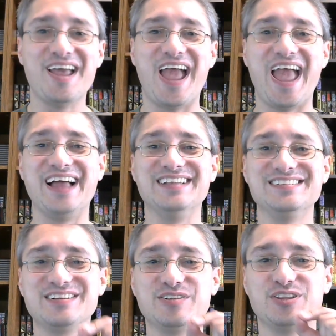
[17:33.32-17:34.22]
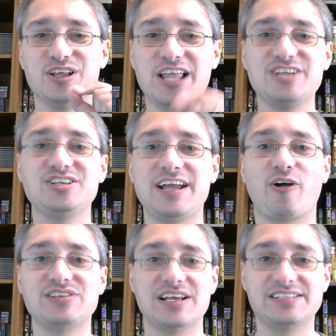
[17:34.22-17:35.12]
And the
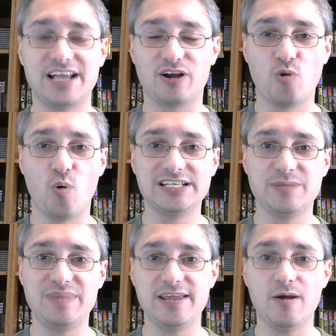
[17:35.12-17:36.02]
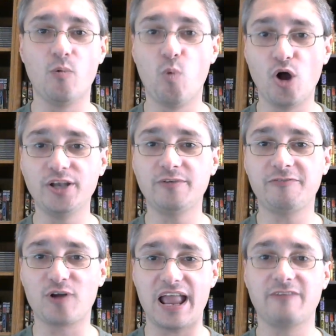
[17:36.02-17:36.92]
legendaries, they say, are going to be one
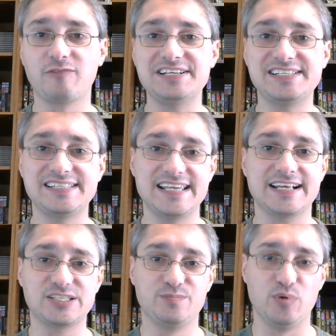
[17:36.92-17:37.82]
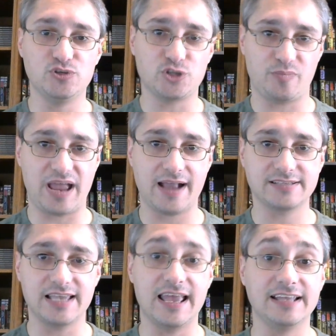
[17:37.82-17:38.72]
for every six booster
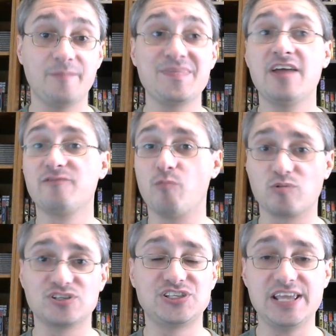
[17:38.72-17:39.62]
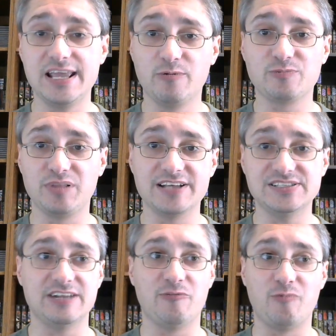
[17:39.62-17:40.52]
packs. And from what we're seeing with
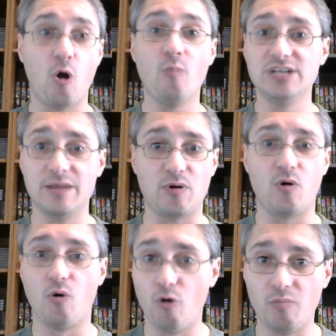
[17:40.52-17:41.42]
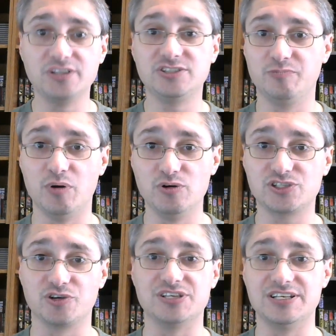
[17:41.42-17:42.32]
places that have opened up a whole bunch of
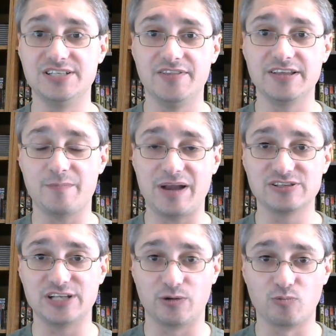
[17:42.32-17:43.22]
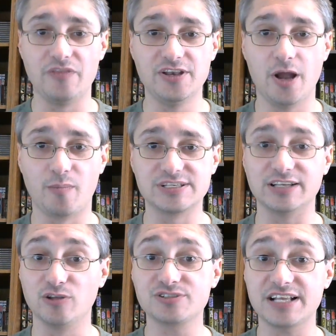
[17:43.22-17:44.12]
boosters and done the comparison and run the numbers,
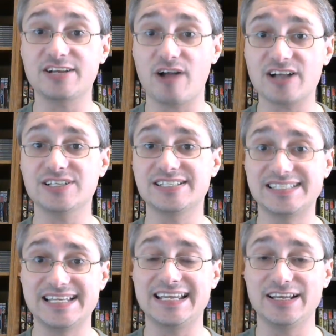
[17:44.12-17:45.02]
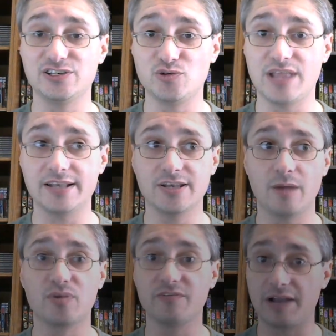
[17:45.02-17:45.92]
it looks like they're actually sticking to that
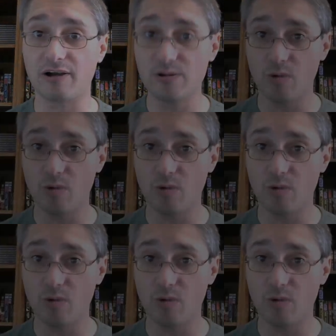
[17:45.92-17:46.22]
number very